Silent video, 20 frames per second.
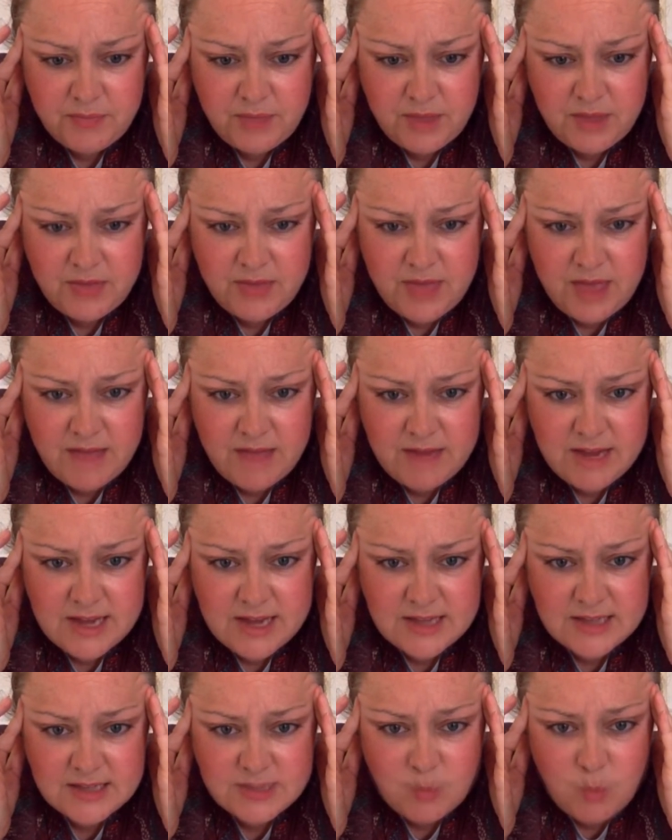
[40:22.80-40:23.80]
There
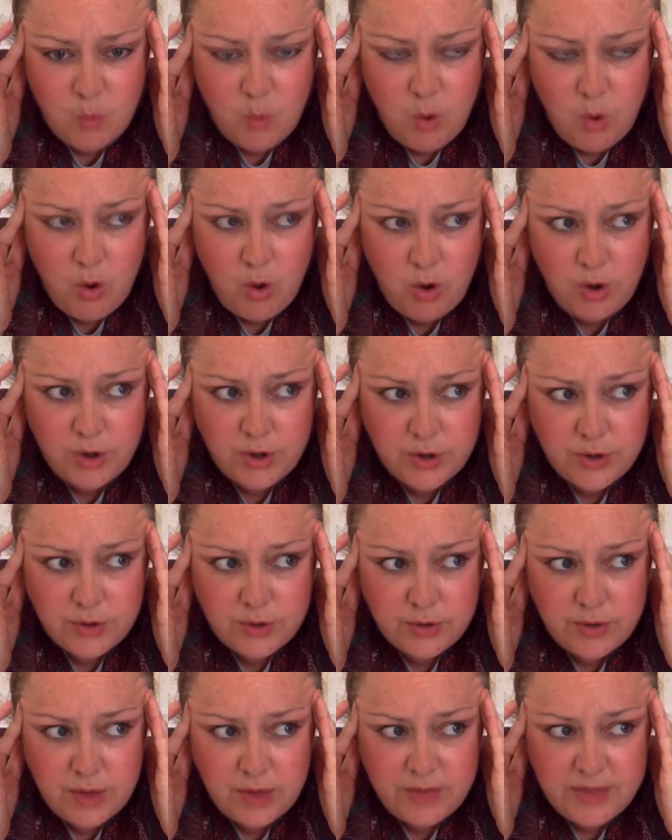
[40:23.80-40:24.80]
is one,
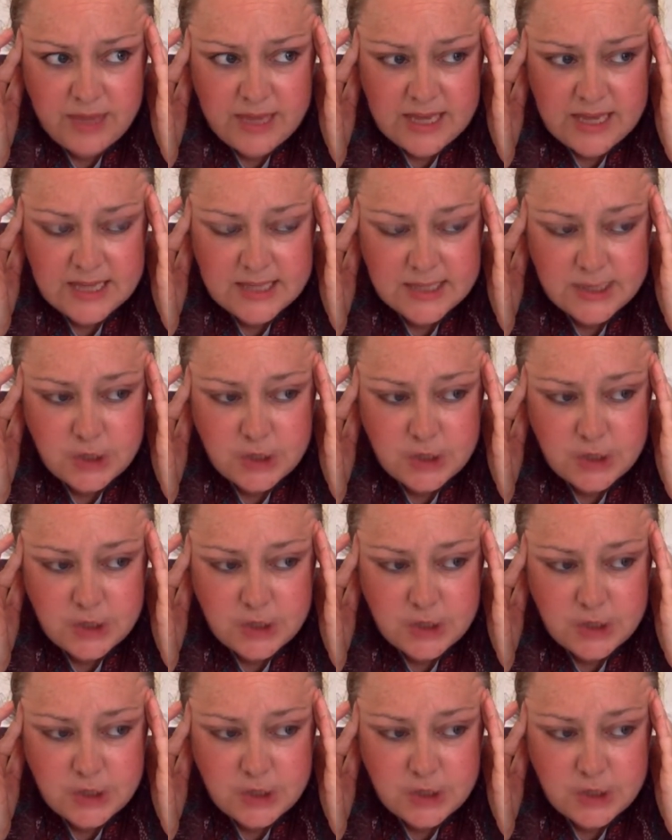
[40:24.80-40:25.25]
I think it's